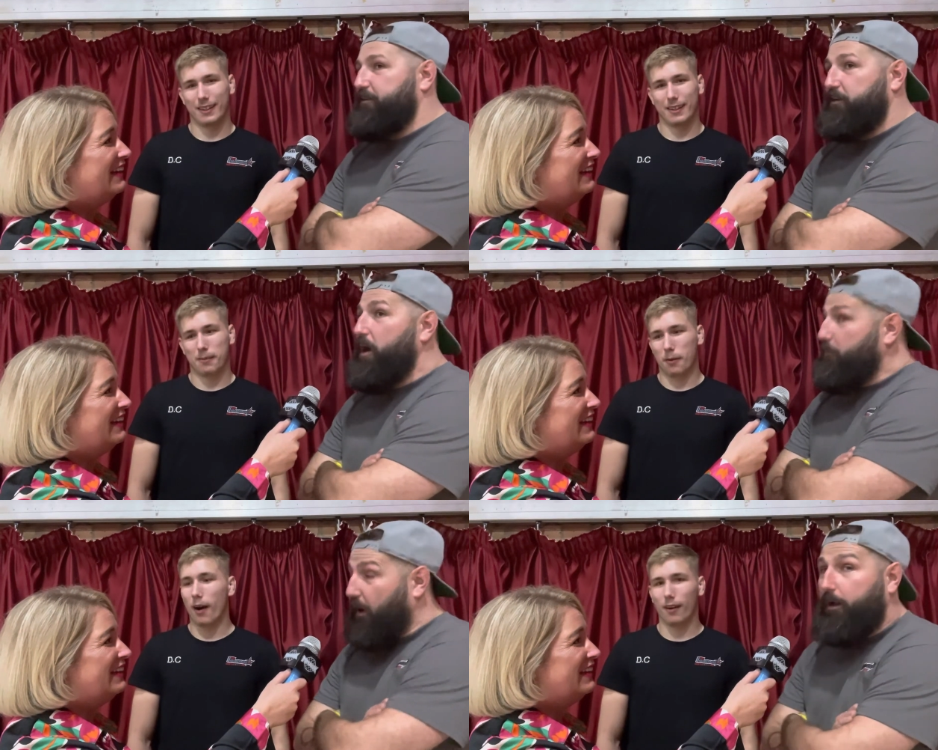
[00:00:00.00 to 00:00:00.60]

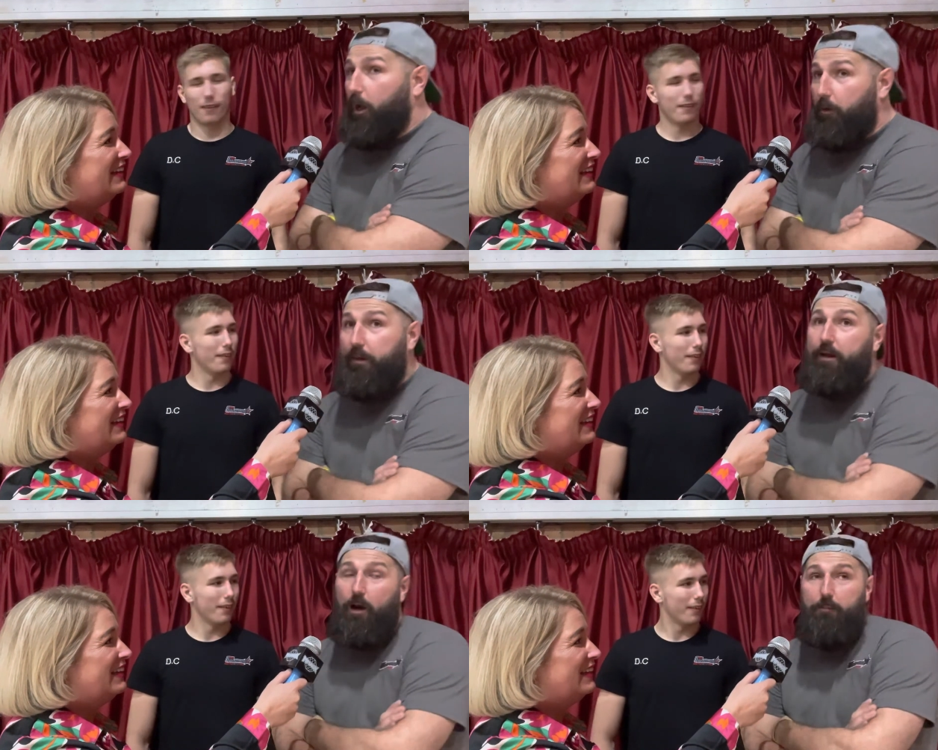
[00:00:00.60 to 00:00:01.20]
Speaker 1: But Chloe,
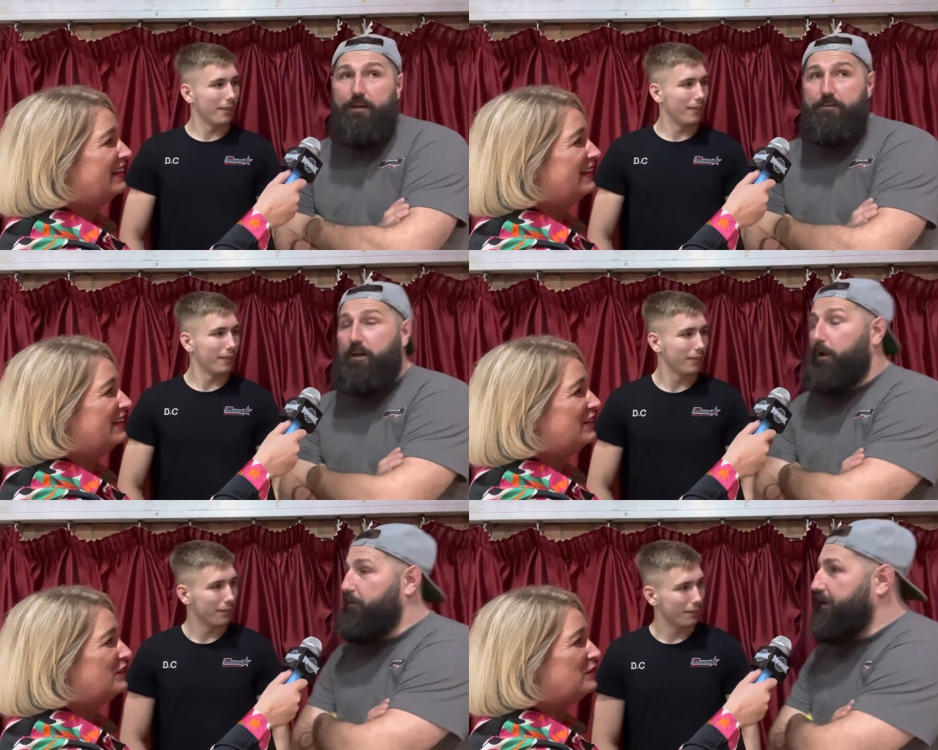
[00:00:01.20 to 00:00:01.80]
going back to
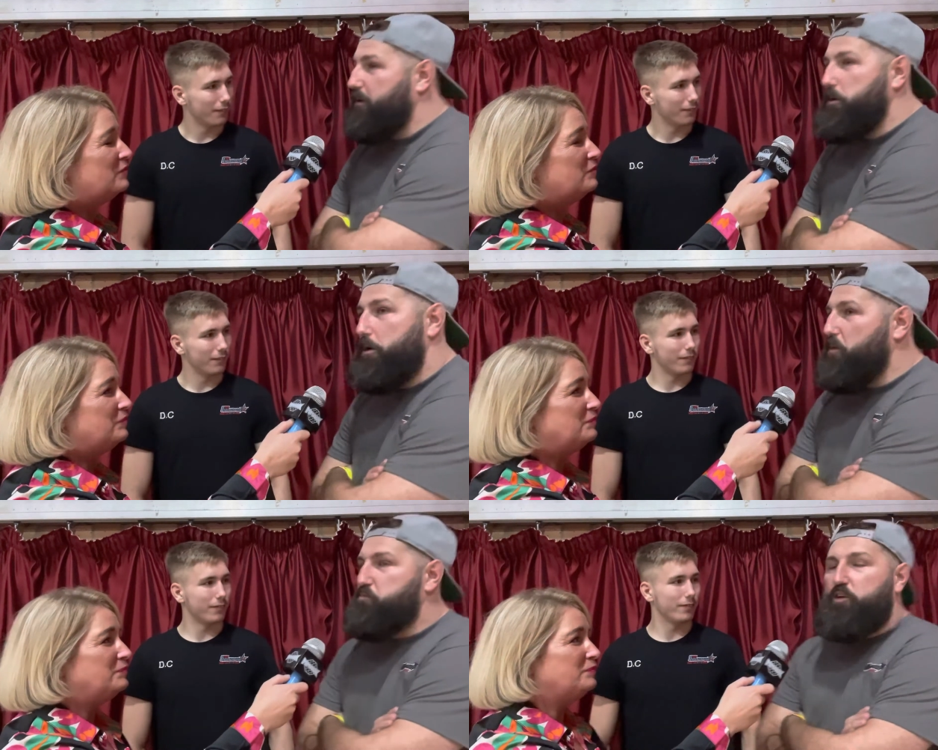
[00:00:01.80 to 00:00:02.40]
Chloe,
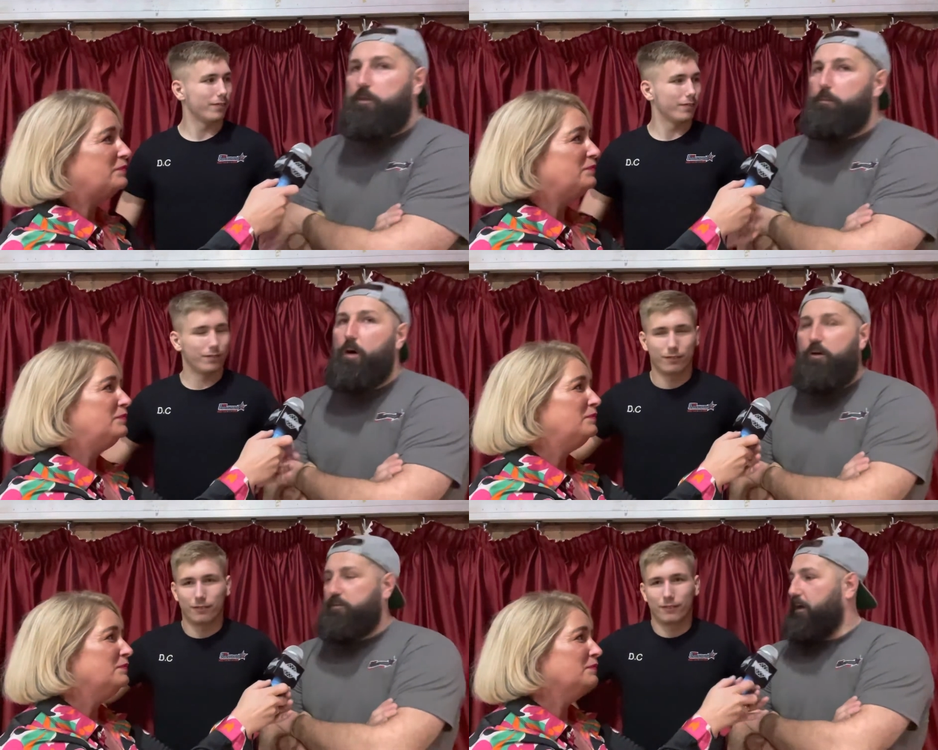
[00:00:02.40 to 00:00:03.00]
just a
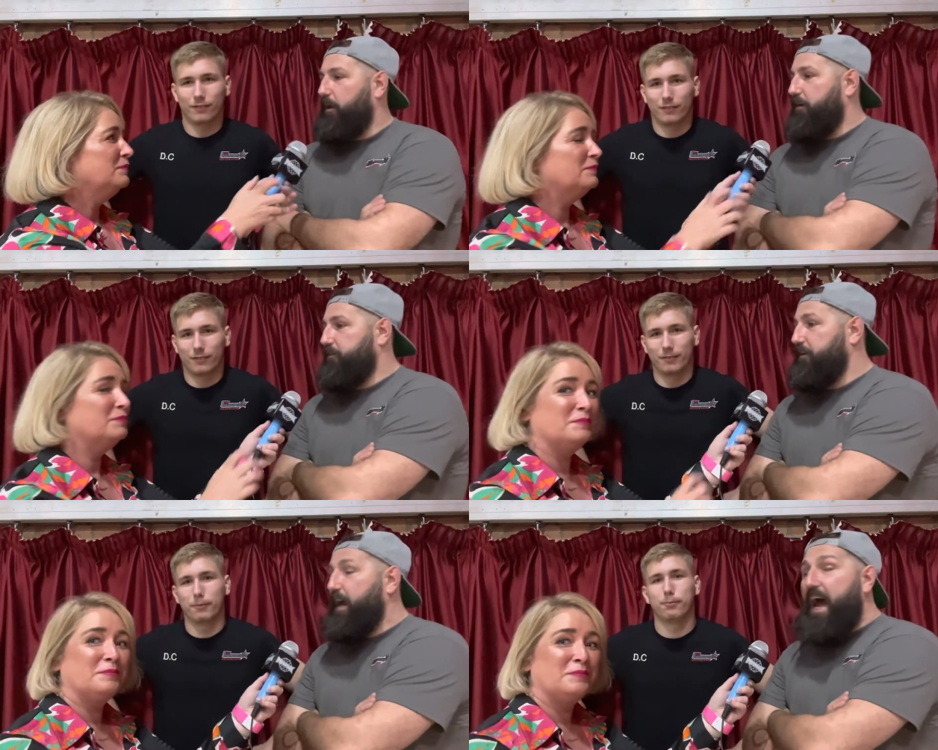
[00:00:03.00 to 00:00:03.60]
masterclass.
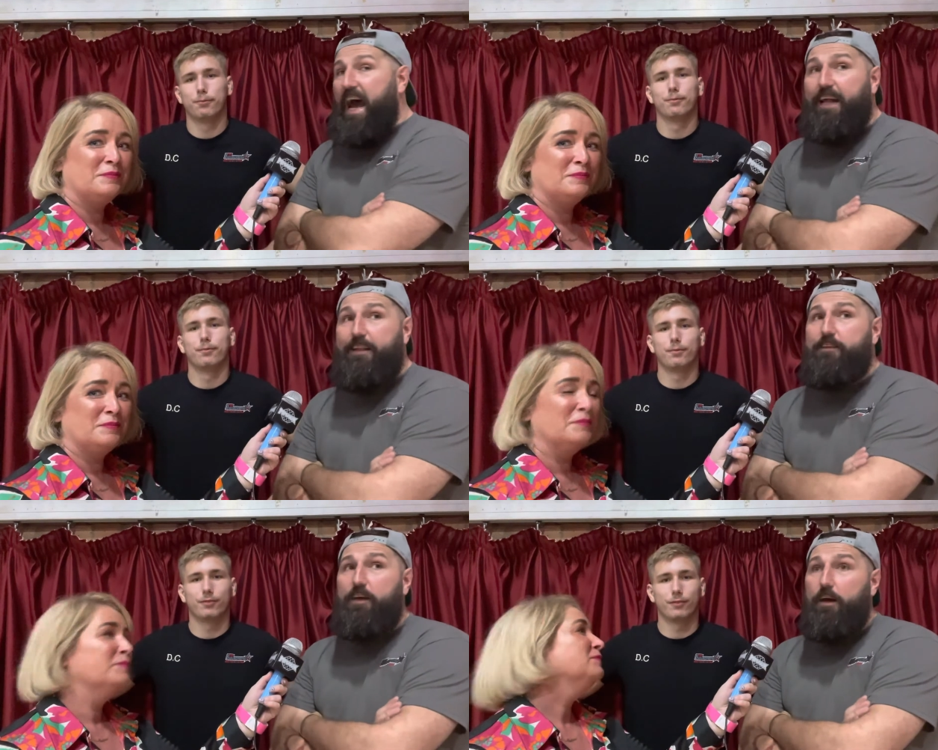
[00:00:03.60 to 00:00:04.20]
And
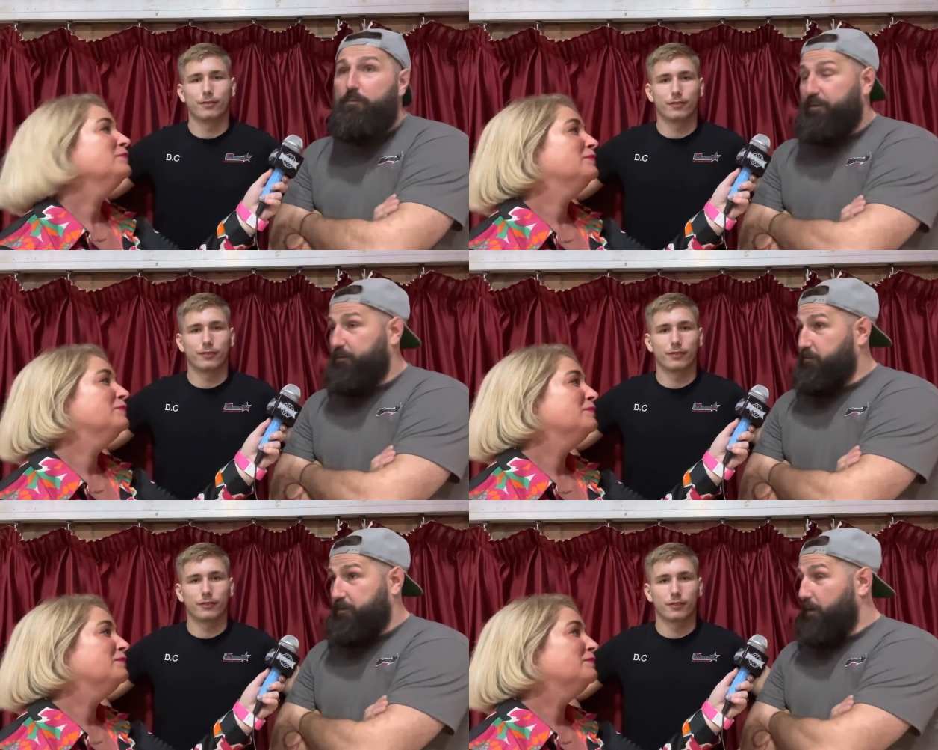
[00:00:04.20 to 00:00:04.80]
for
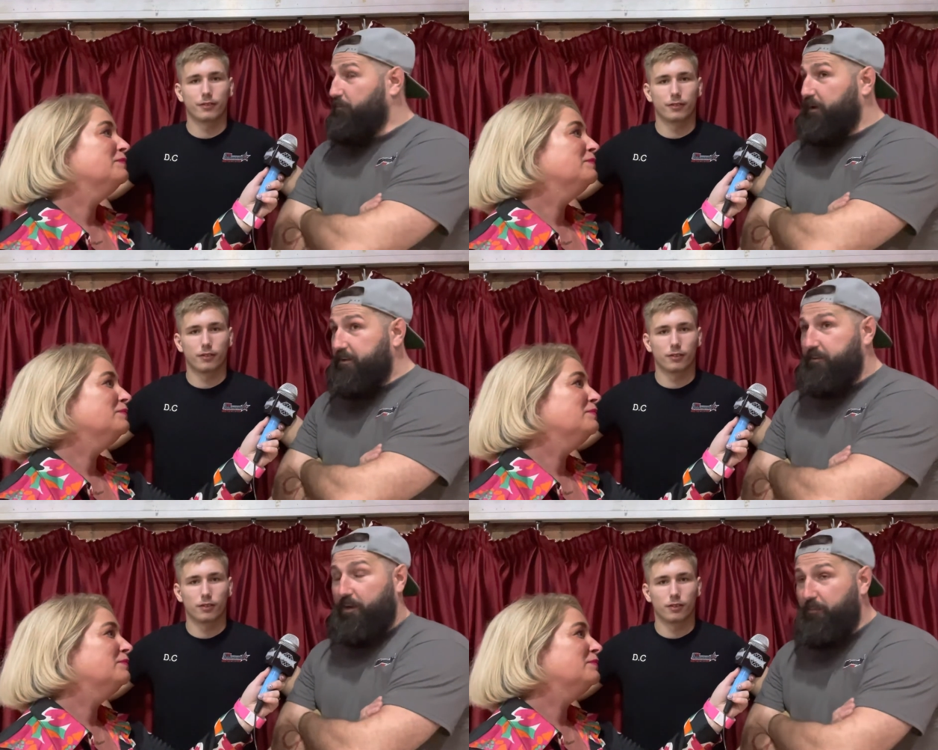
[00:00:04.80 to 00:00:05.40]
some reason,
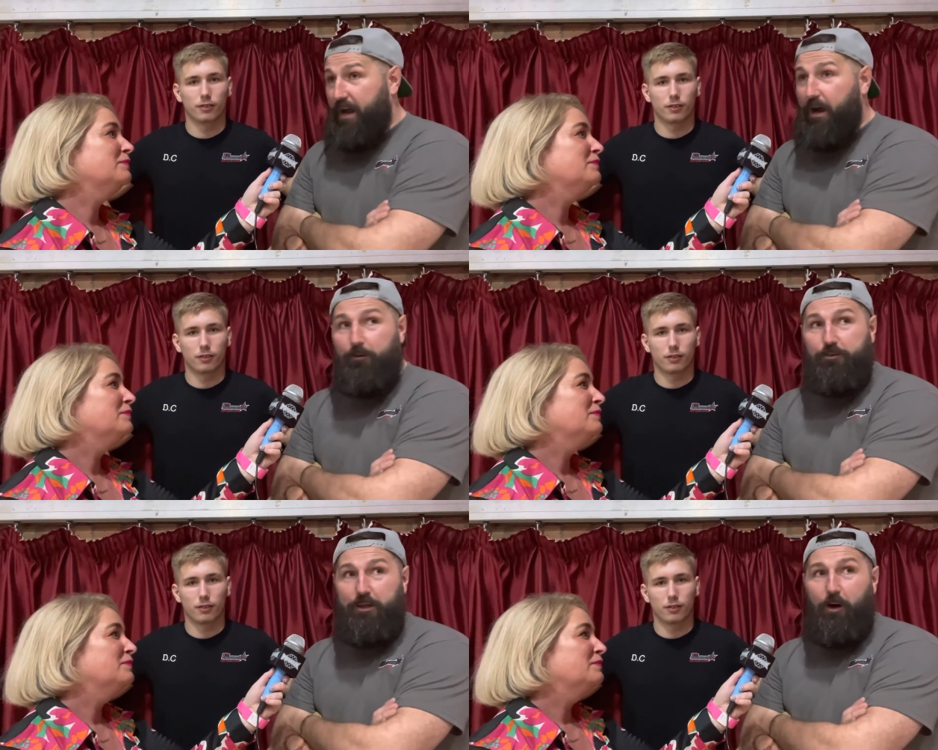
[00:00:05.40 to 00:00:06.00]
somehow, she
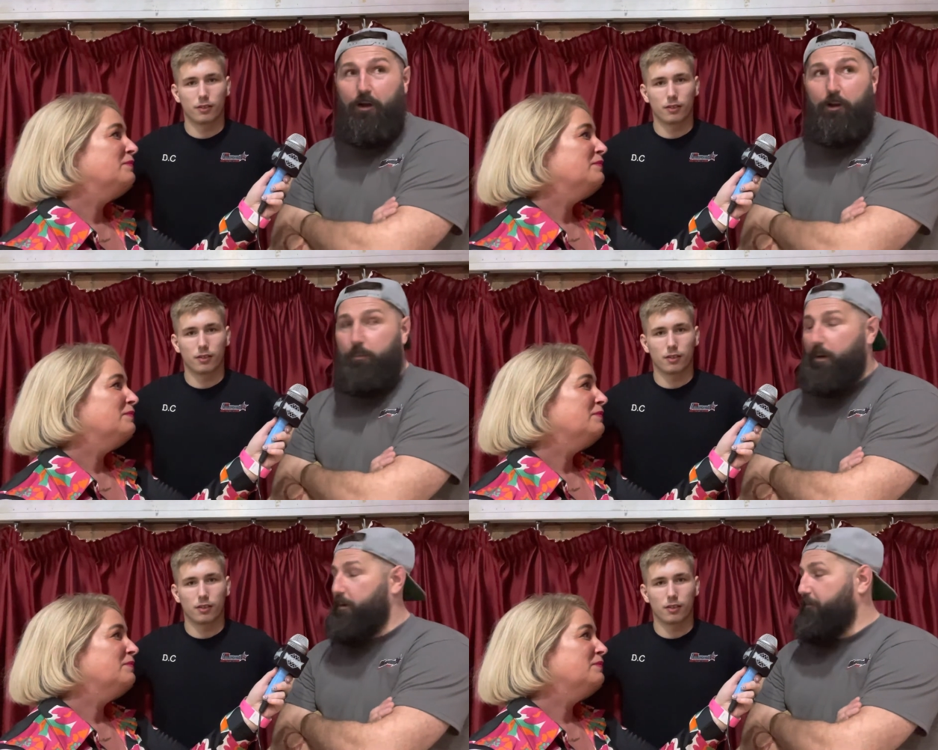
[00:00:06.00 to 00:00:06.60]
got a little bit
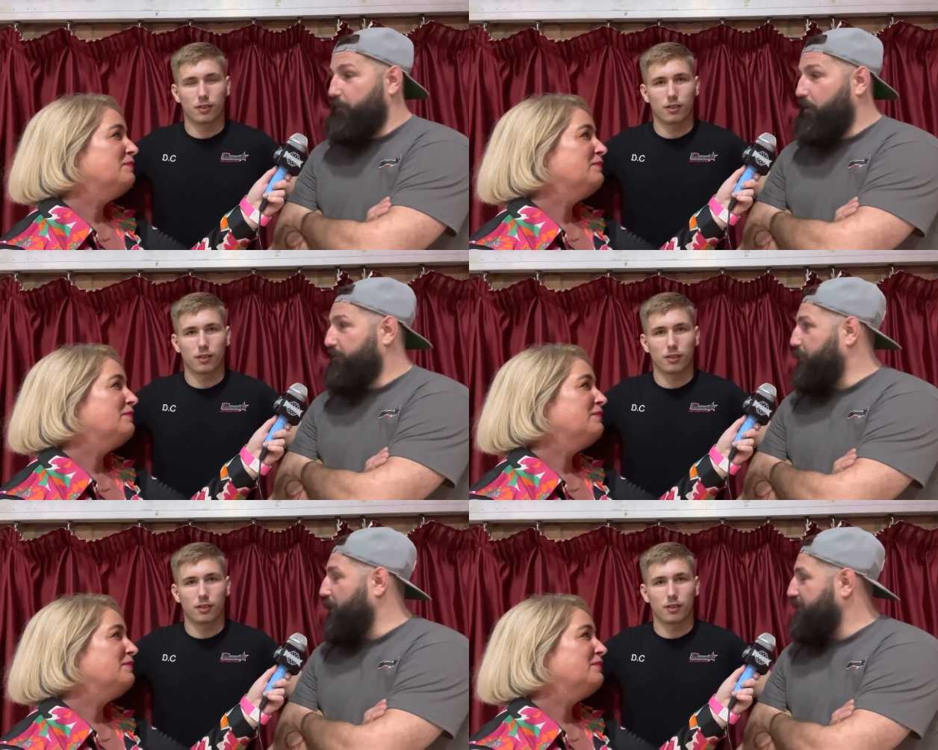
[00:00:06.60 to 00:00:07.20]
of a, more of a
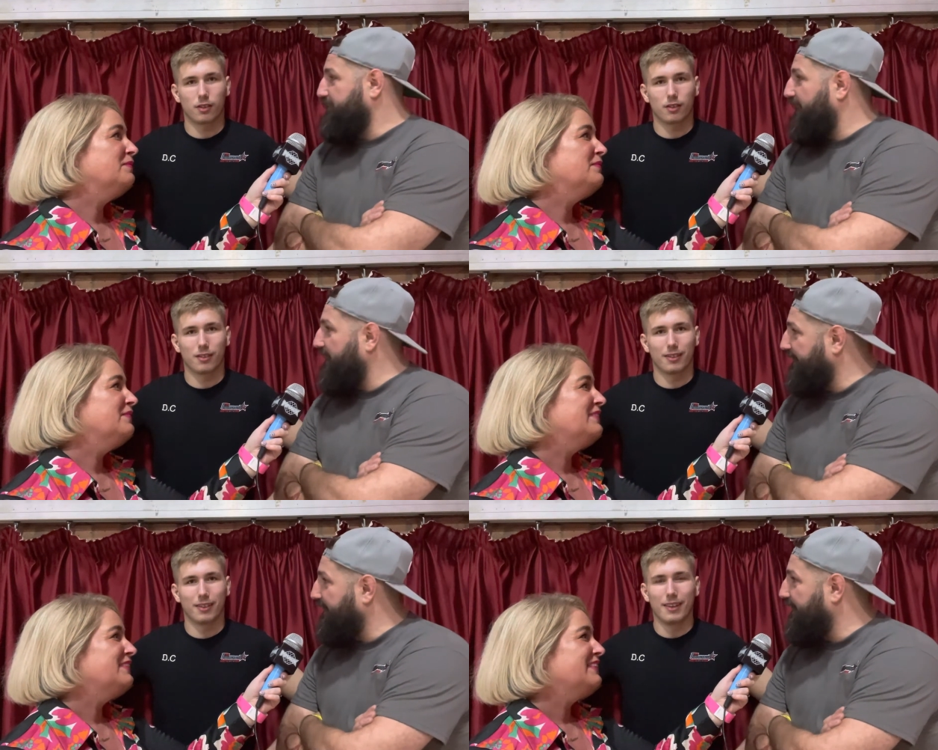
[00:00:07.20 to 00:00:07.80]
personality
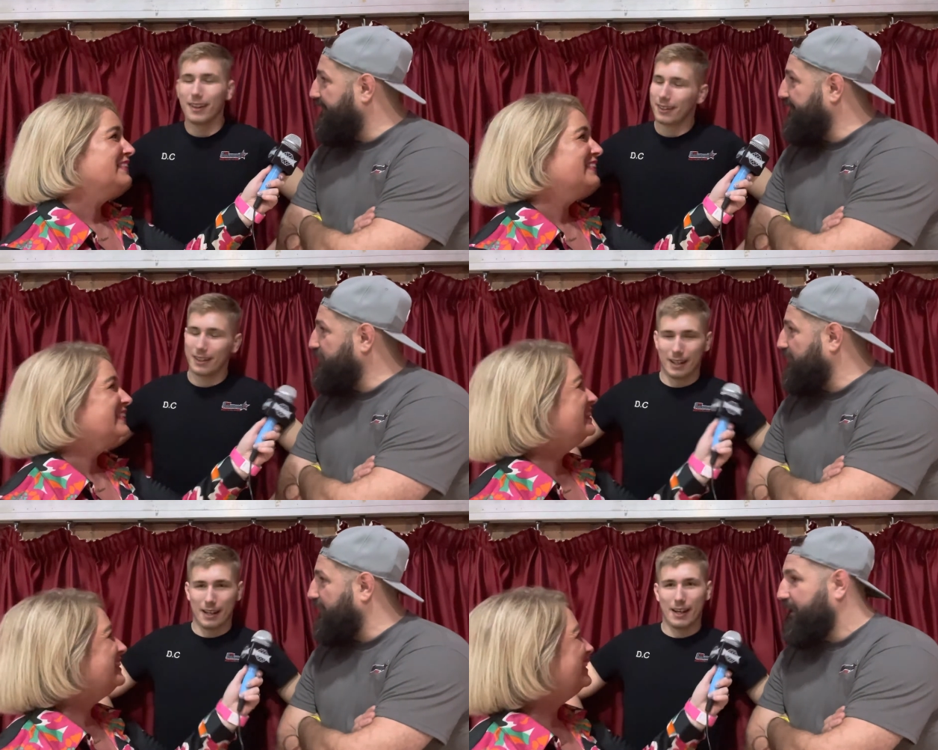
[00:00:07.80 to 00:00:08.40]
now, didn't she?
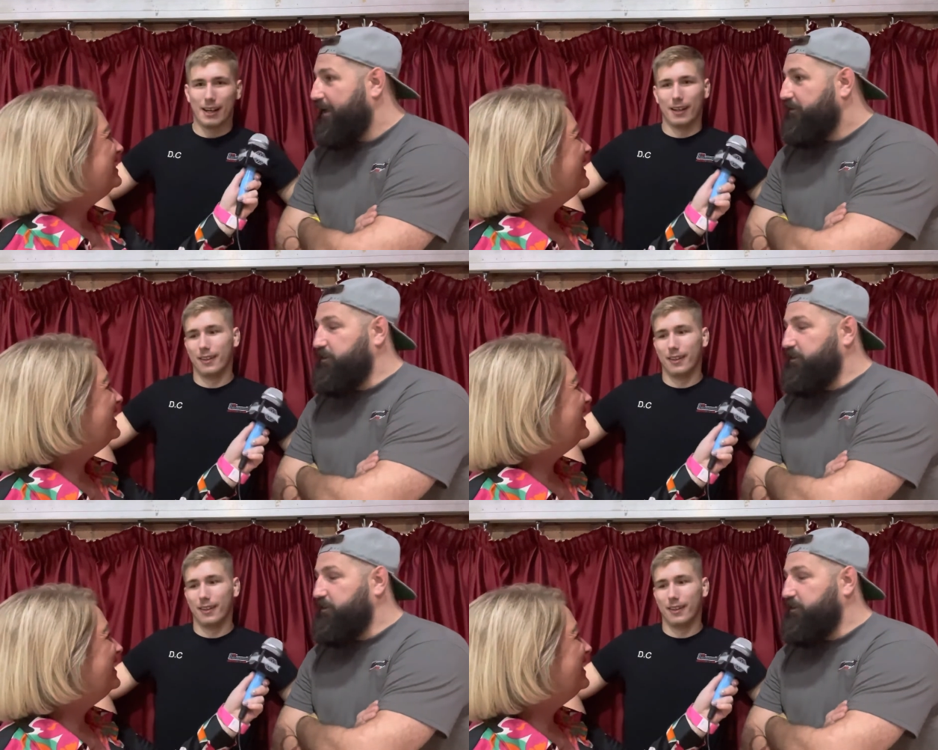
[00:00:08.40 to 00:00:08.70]
Yeah. She